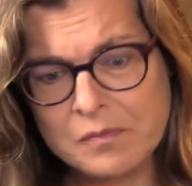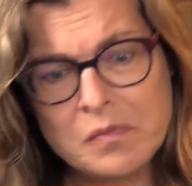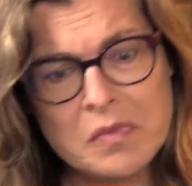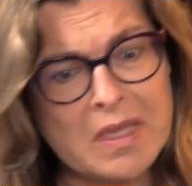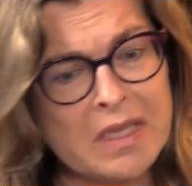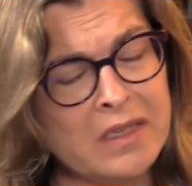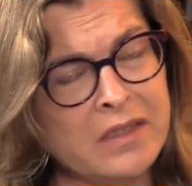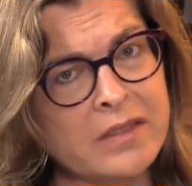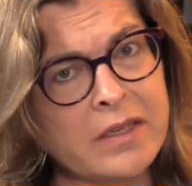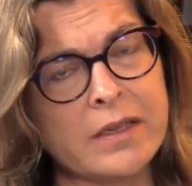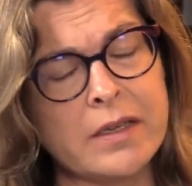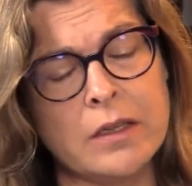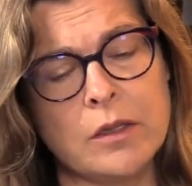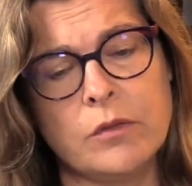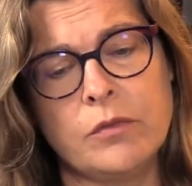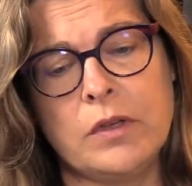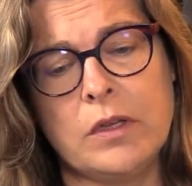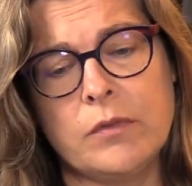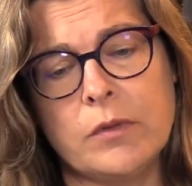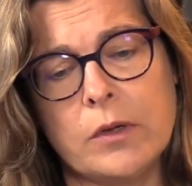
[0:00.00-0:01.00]
Things like
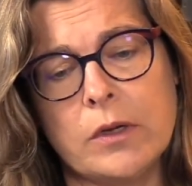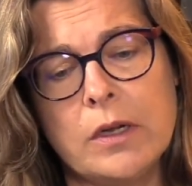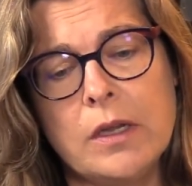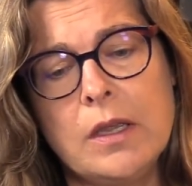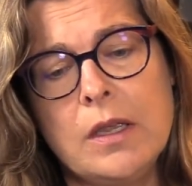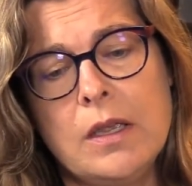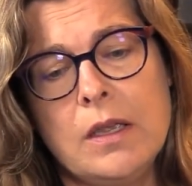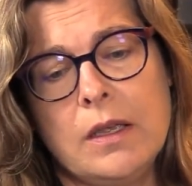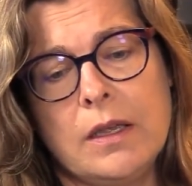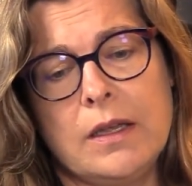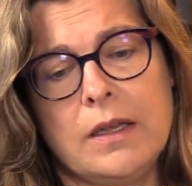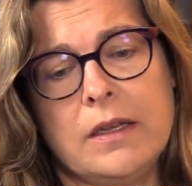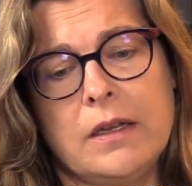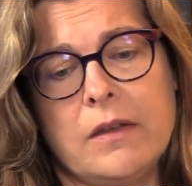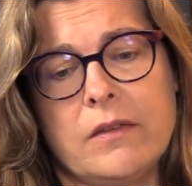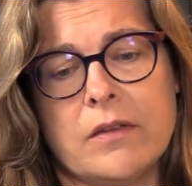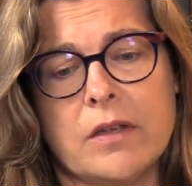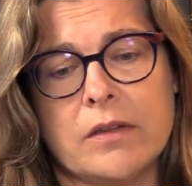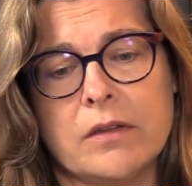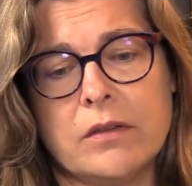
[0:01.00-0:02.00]
yellow fever,
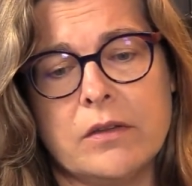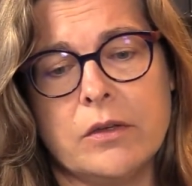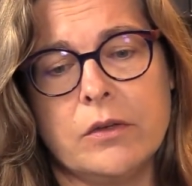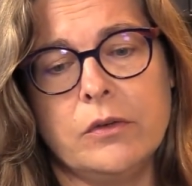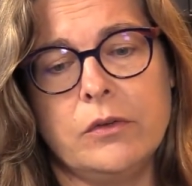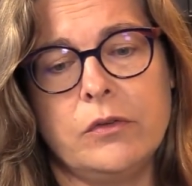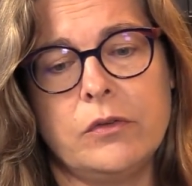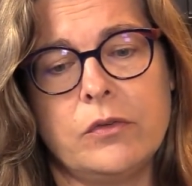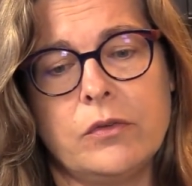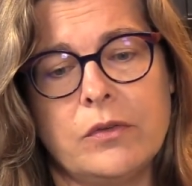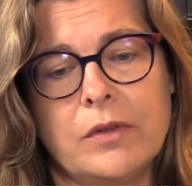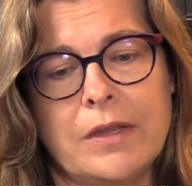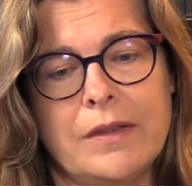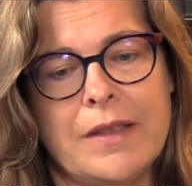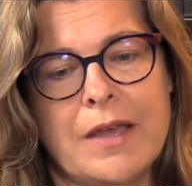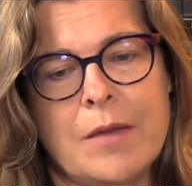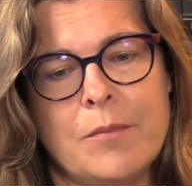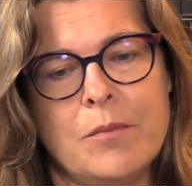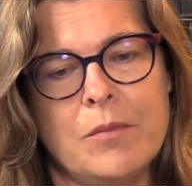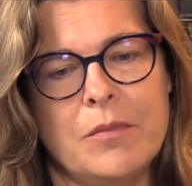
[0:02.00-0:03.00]
and it's not that those that that